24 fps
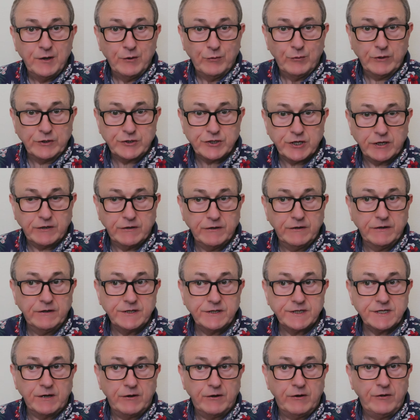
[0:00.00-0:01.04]
which
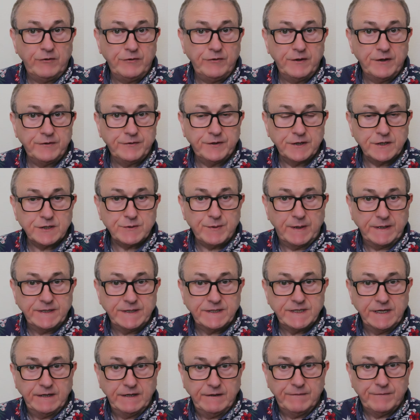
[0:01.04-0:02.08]
occurs on the
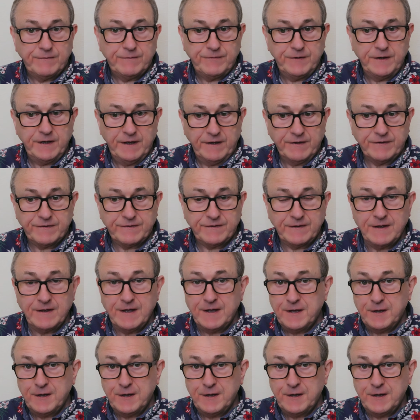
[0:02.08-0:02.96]
twenty-fifth,